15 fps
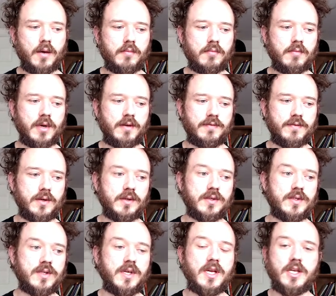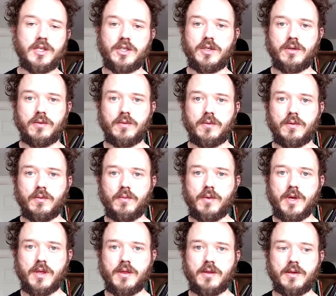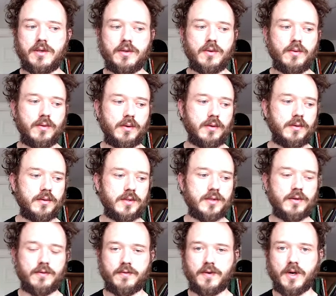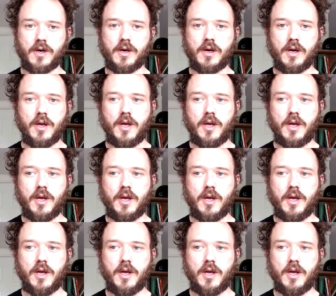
My first issue with the tool so far